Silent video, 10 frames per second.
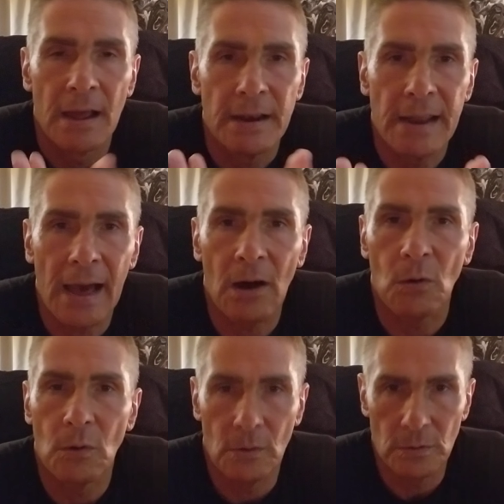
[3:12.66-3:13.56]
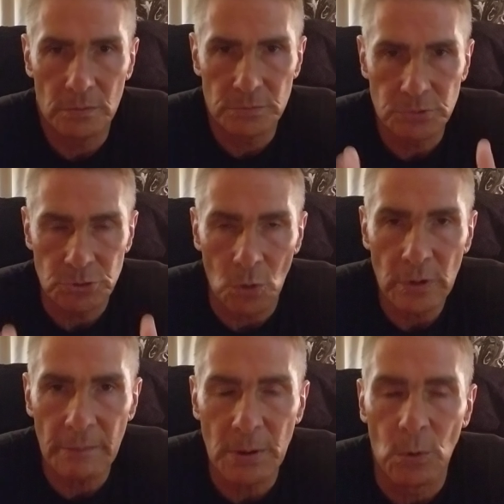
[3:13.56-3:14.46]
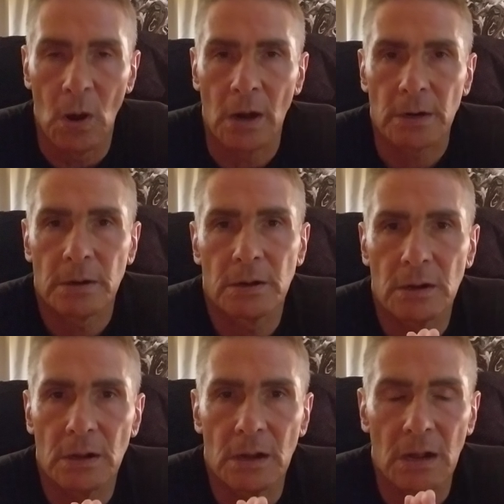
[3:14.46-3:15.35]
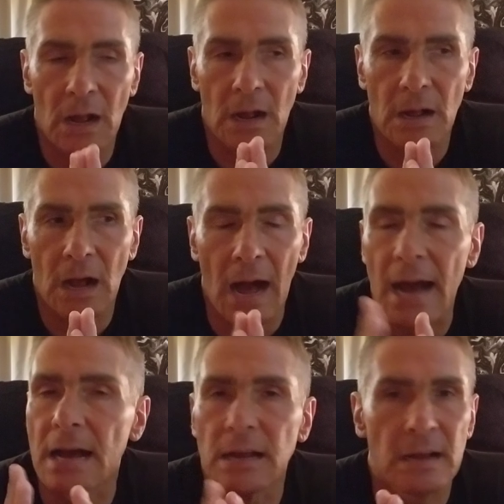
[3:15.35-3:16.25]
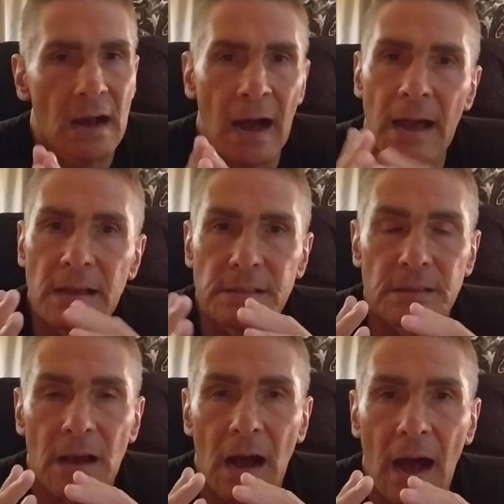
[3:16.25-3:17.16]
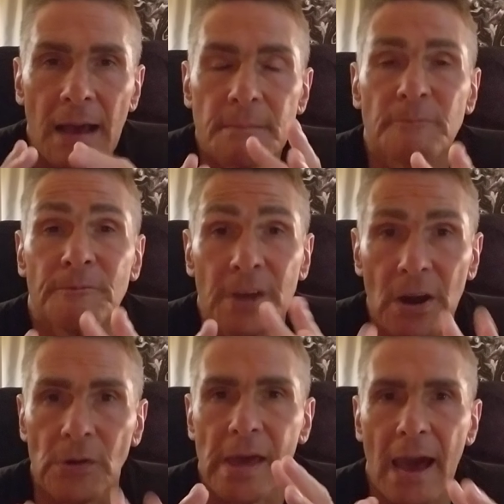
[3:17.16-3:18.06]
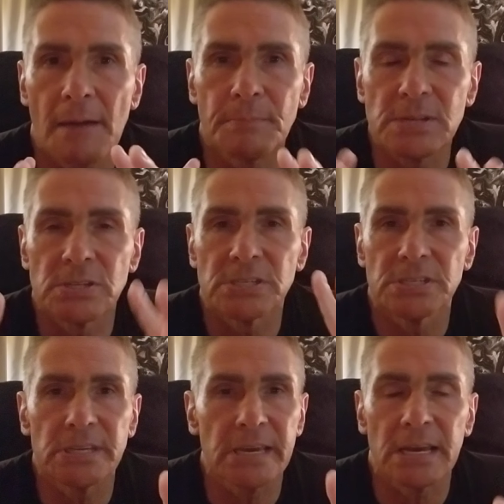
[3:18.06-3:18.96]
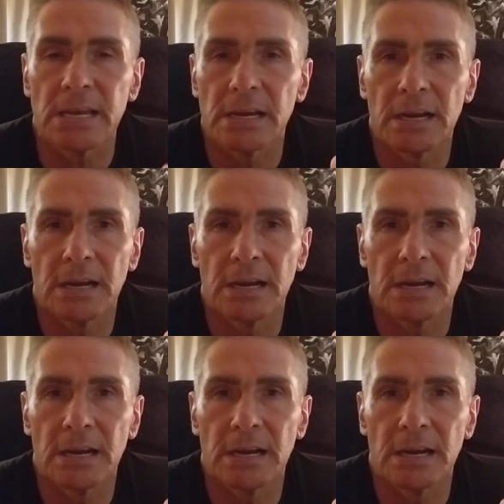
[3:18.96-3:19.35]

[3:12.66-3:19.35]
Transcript: Now, don't get me wrong. I, I, I'm very happy to see